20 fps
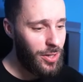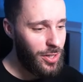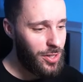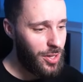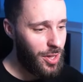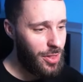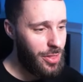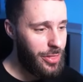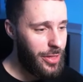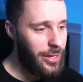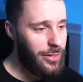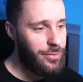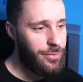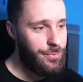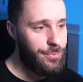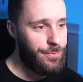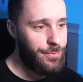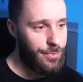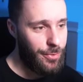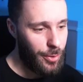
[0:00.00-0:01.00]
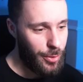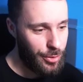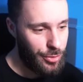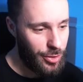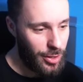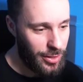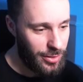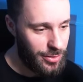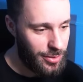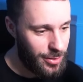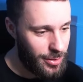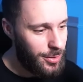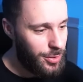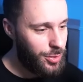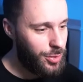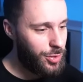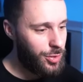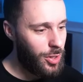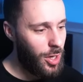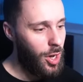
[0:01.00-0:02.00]
Look at this fraudulence.
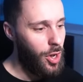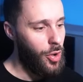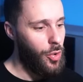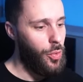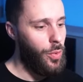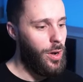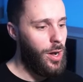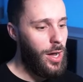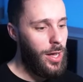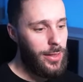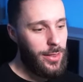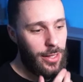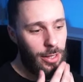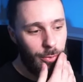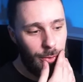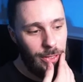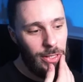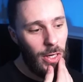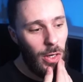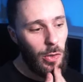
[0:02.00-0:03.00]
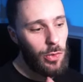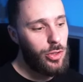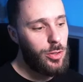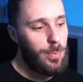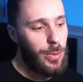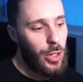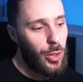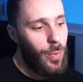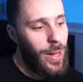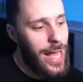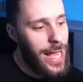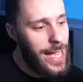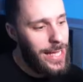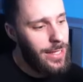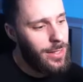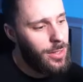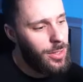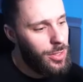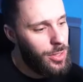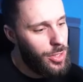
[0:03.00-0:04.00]
So I think we Ultra Ball
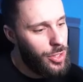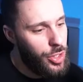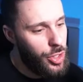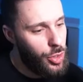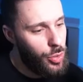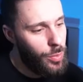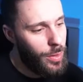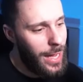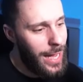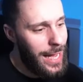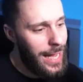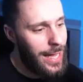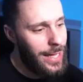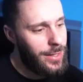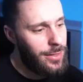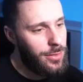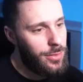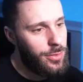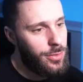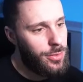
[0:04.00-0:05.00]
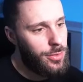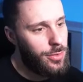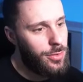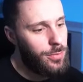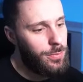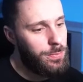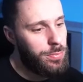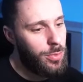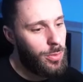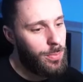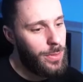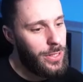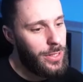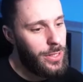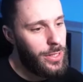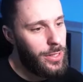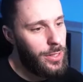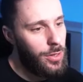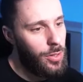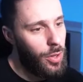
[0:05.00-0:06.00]
away, you and probably
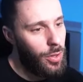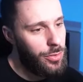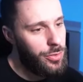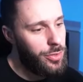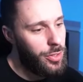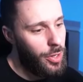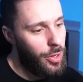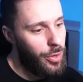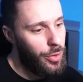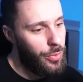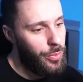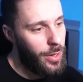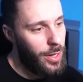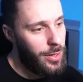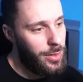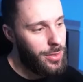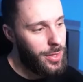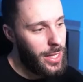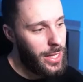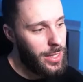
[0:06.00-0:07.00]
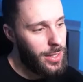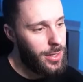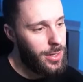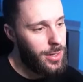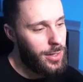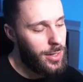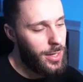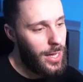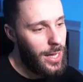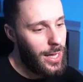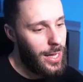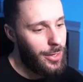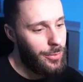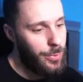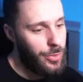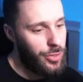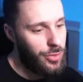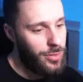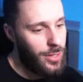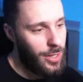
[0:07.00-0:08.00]
the Lotto, I think. And
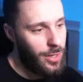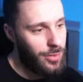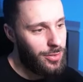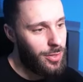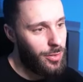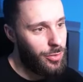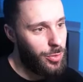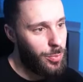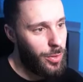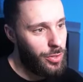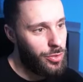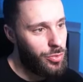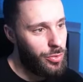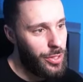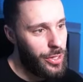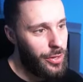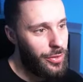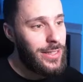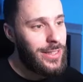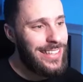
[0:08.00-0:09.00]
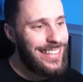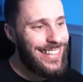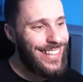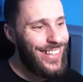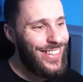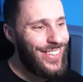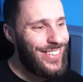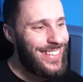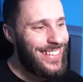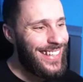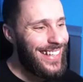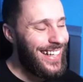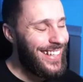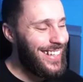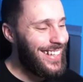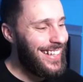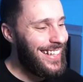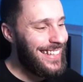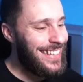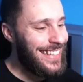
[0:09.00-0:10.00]
we just get ourselves a Wugtrio. Oh, God,
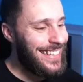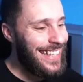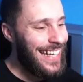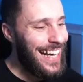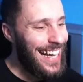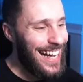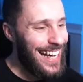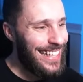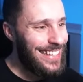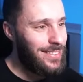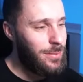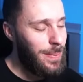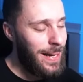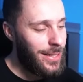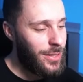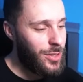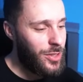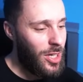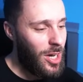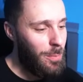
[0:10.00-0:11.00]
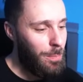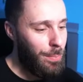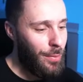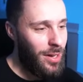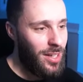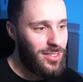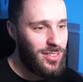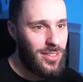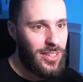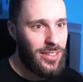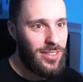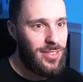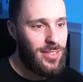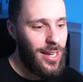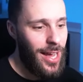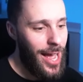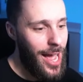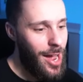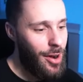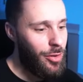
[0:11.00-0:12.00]
not liking the hands matchup. Plus this
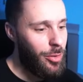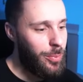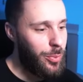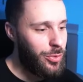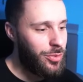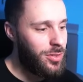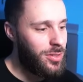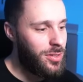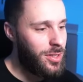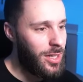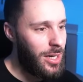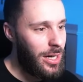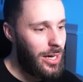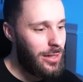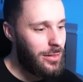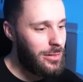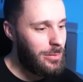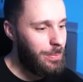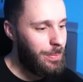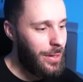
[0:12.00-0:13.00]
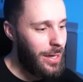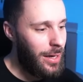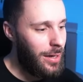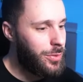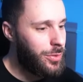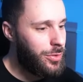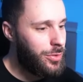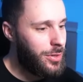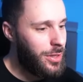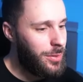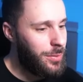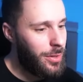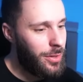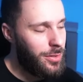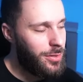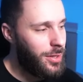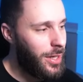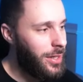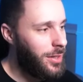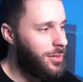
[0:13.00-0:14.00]
terrible start. But we'll see where
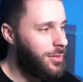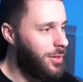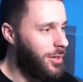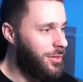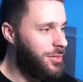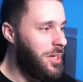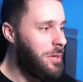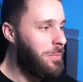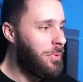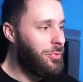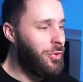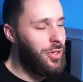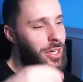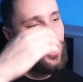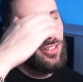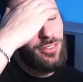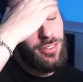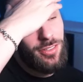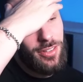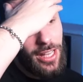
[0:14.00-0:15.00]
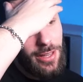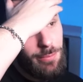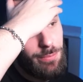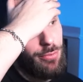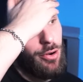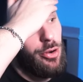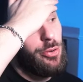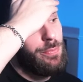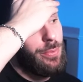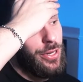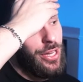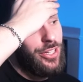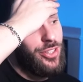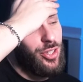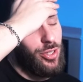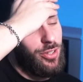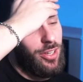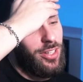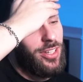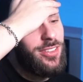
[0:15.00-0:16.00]
it takes us. In before they escape rope and then
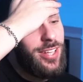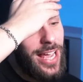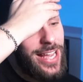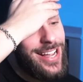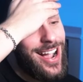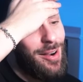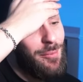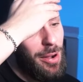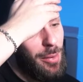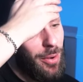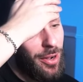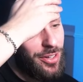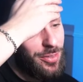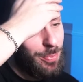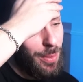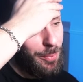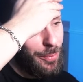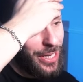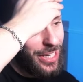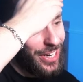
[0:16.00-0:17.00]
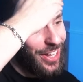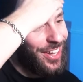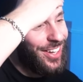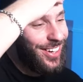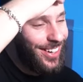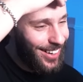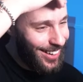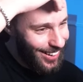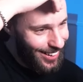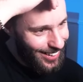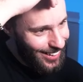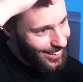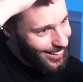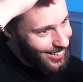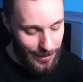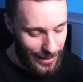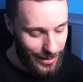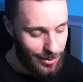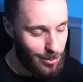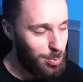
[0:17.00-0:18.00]
just like take out my
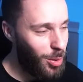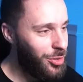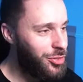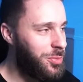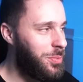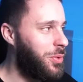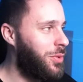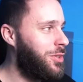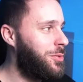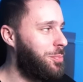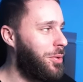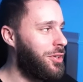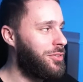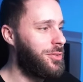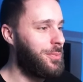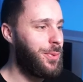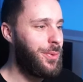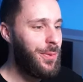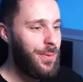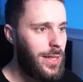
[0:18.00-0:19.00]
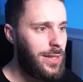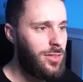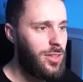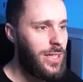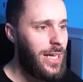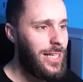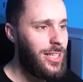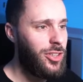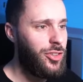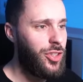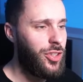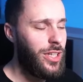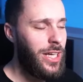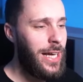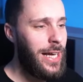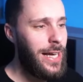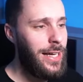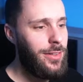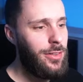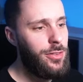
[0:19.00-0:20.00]
Wiglett. Man, it's possible. It's possible. There's an energy on the
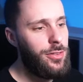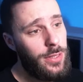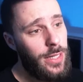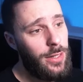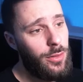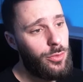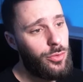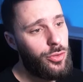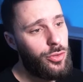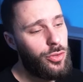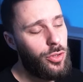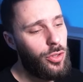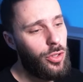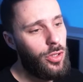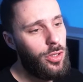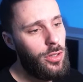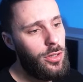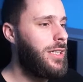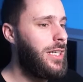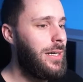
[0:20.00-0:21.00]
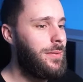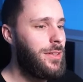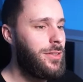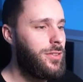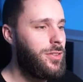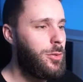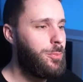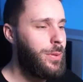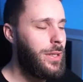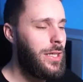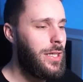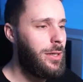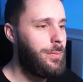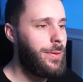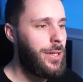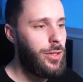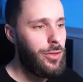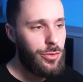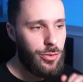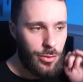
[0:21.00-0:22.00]
hands. Town store. Yep, this is the Peony
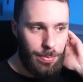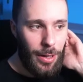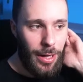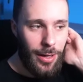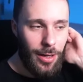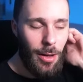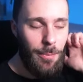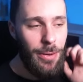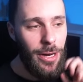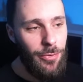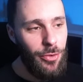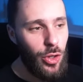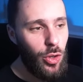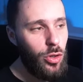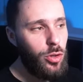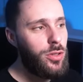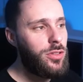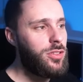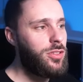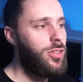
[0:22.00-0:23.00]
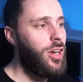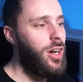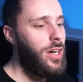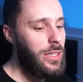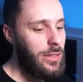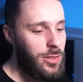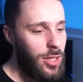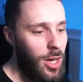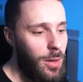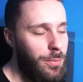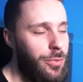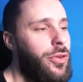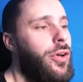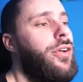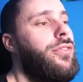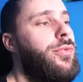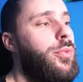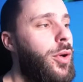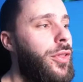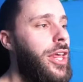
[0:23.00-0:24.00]
build. But a bit of an awkward start in terms
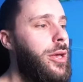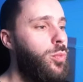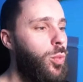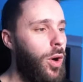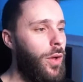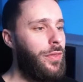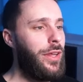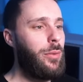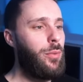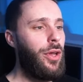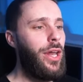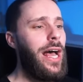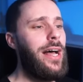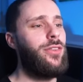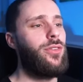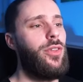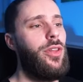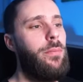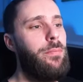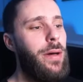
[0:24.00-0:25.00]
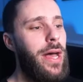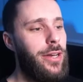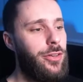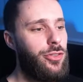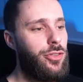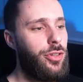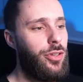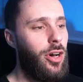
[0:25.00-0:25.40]
of what they want. They want hands on the bench.